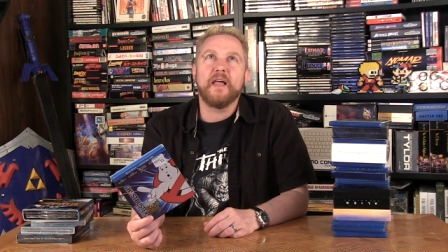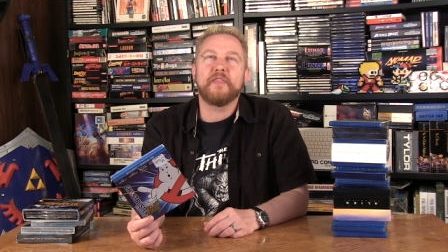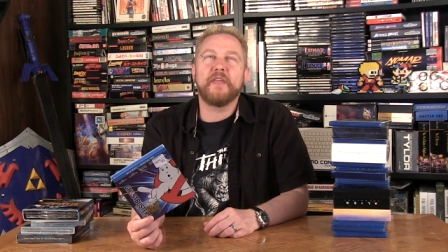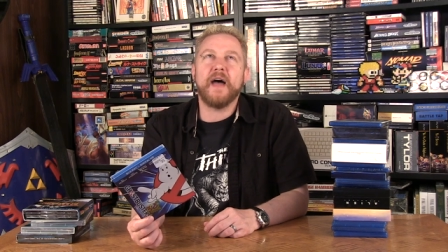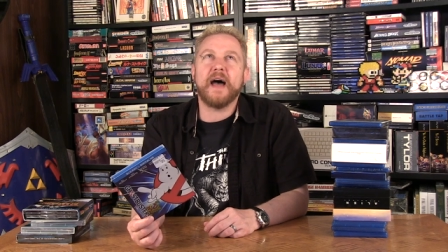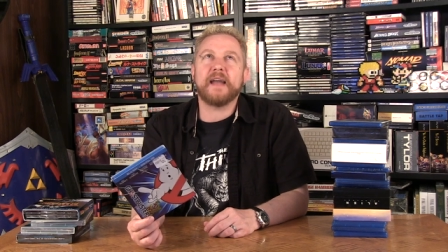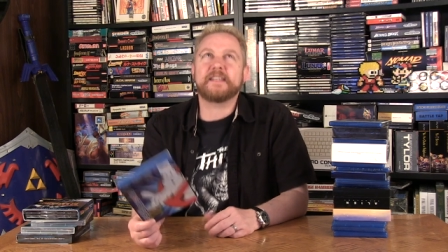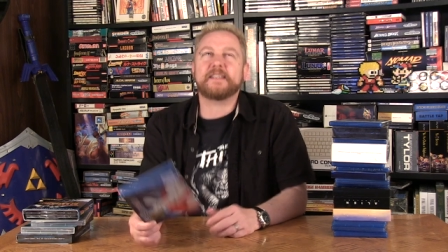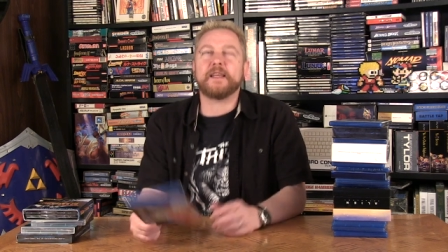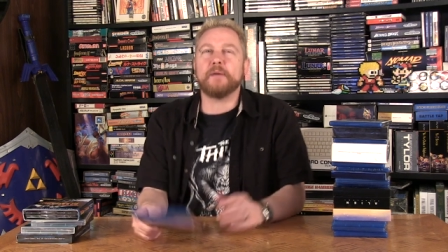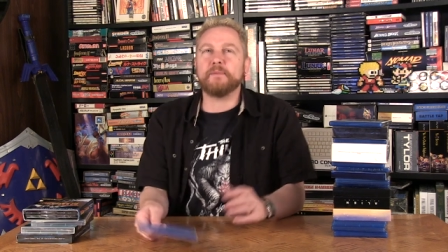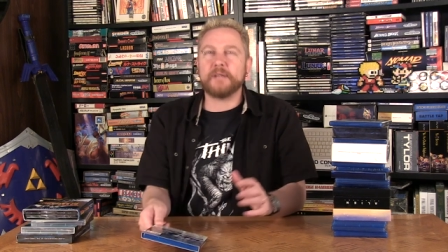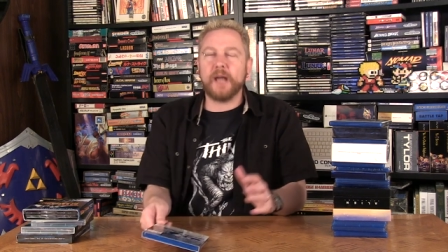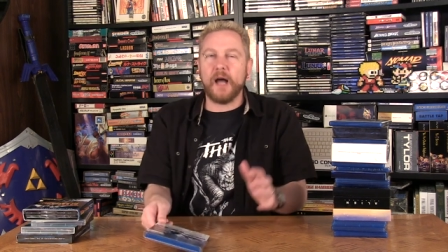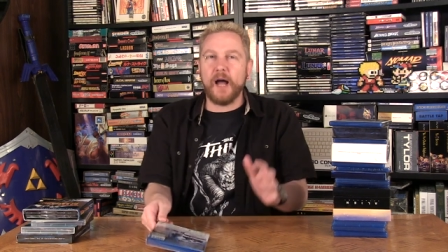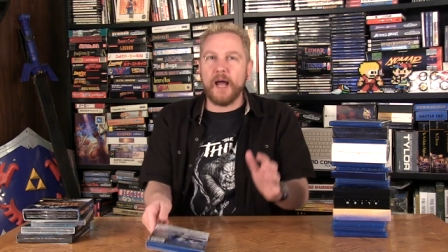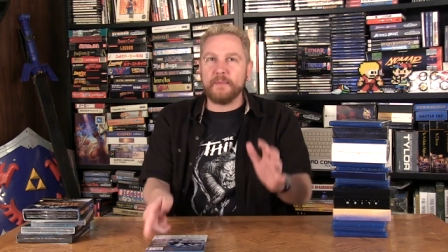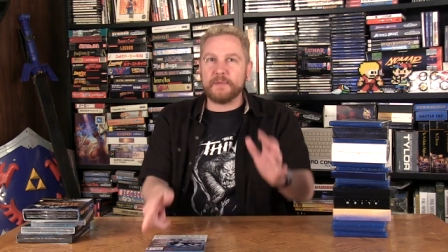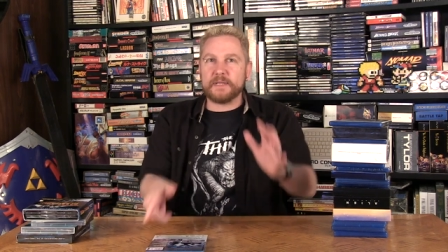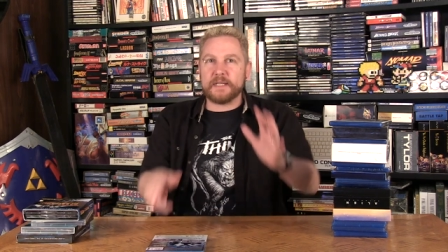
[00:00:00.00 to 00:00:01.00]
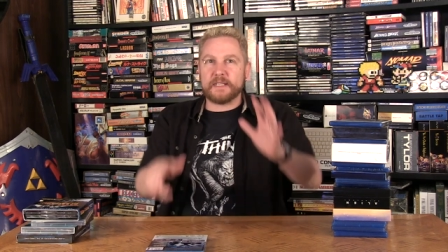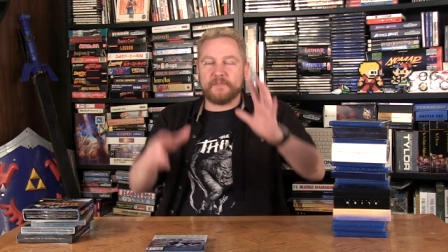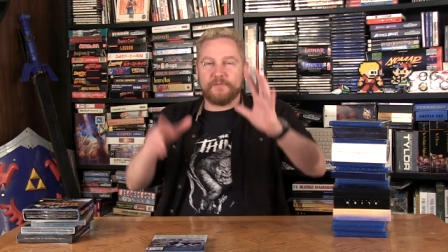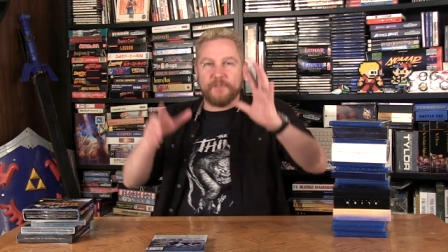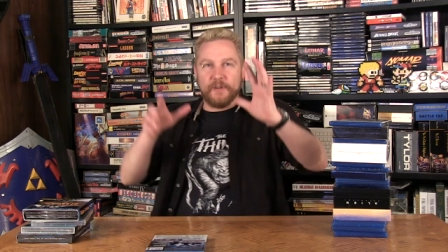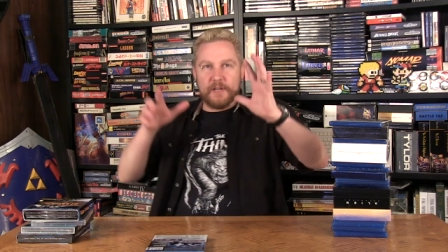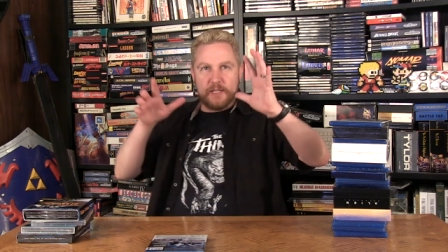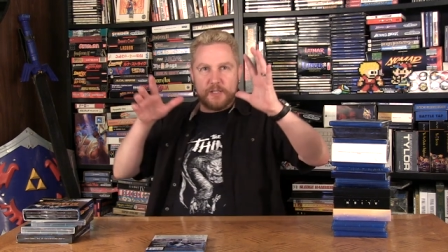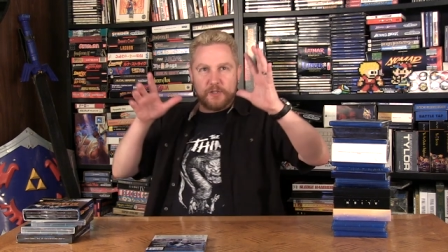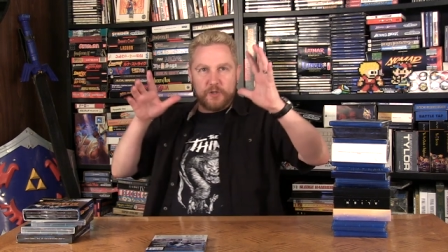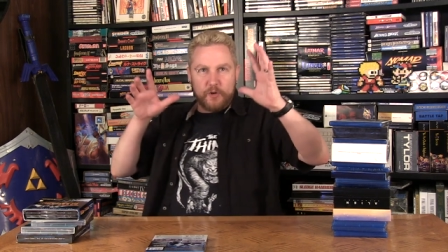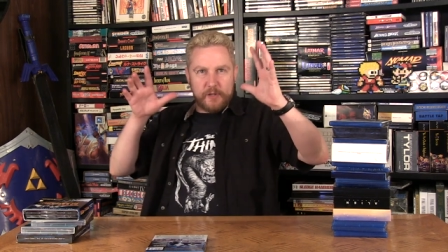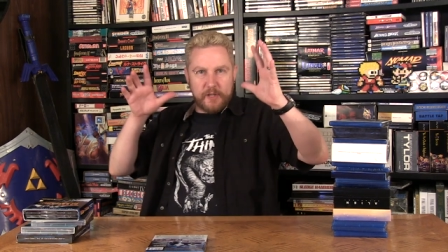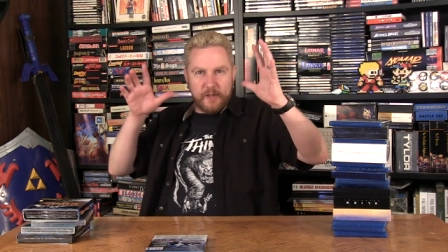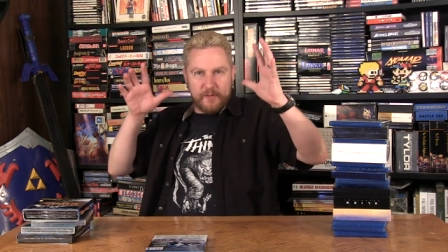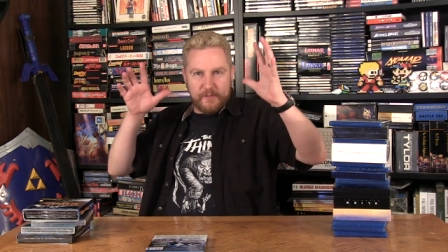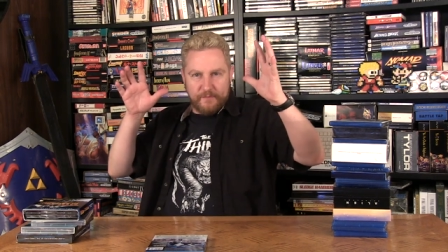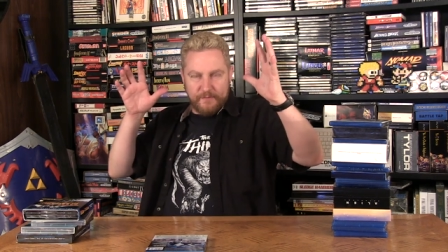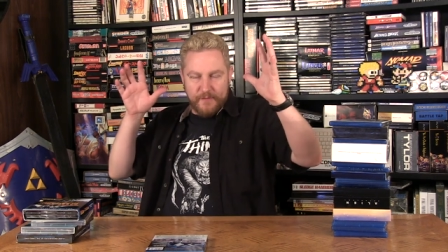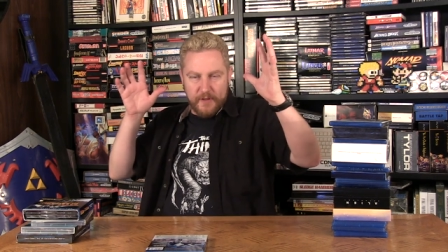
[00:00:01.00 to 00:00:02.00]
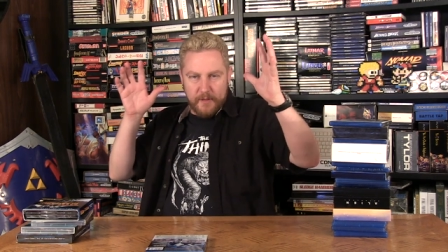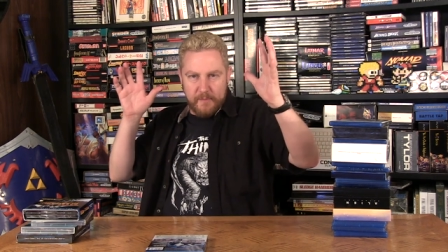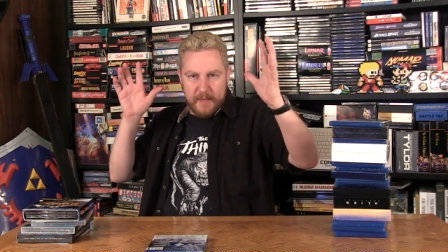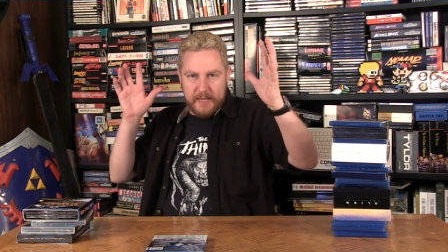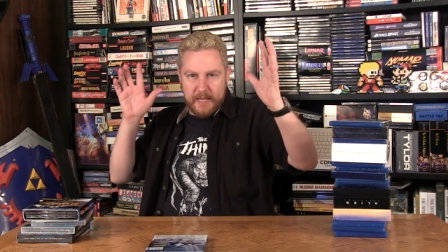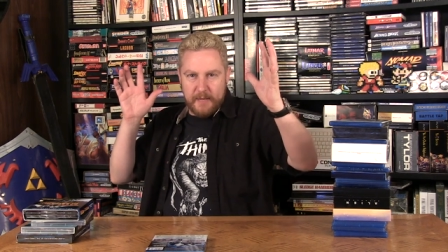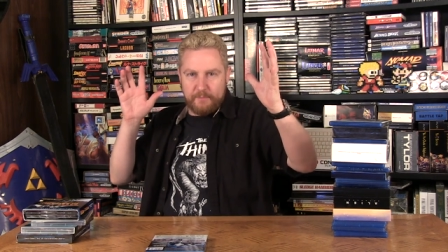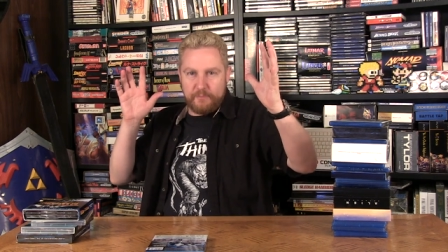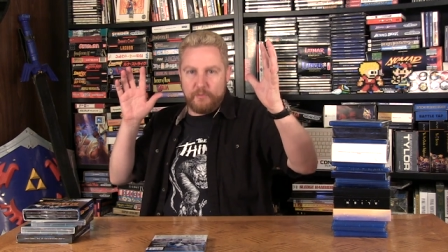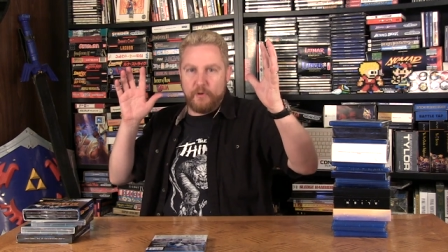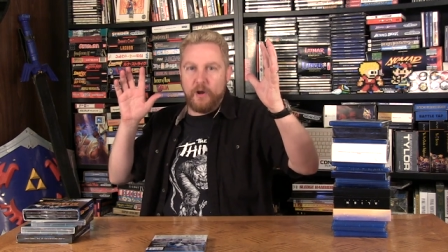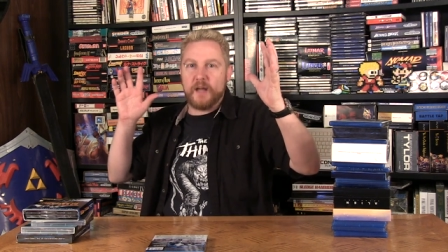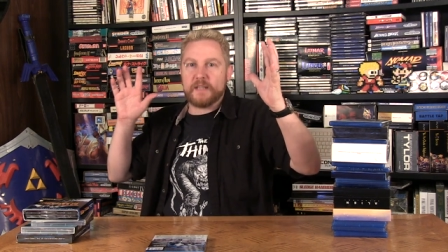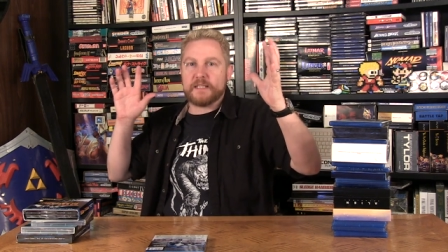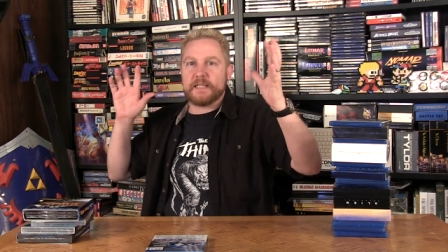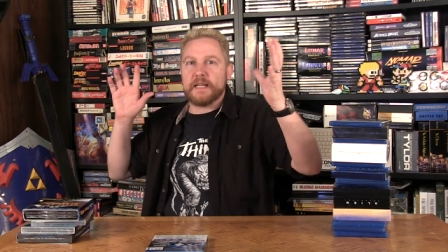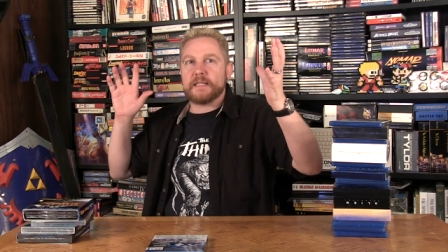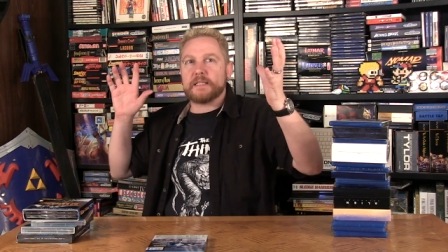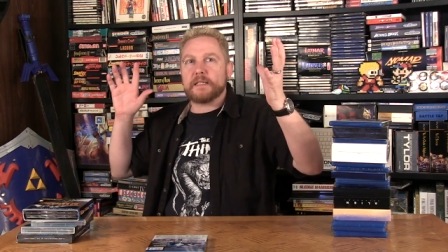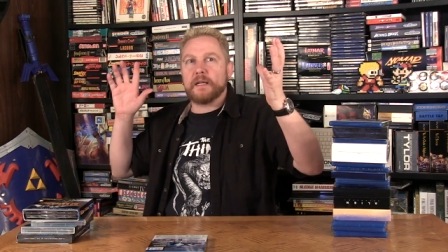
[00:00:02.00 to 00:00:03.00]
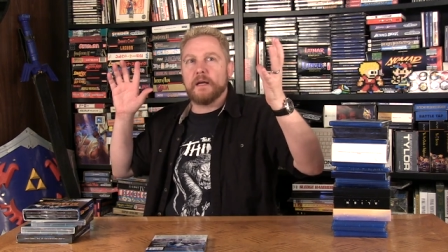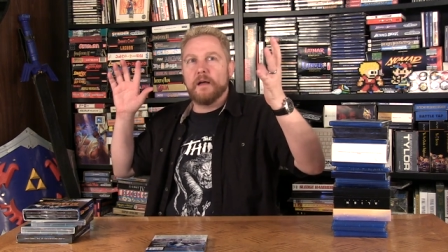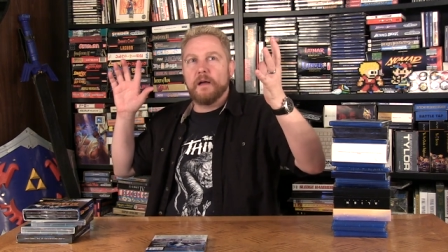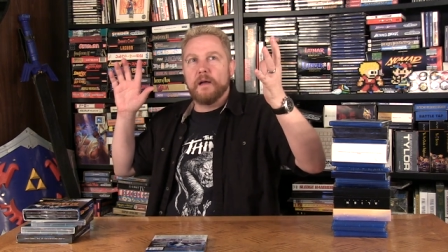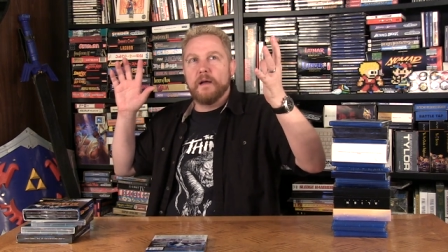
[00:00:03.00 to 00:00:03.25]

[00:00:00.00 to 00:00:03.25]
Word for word: that sometimes it's funny during the filmmaking process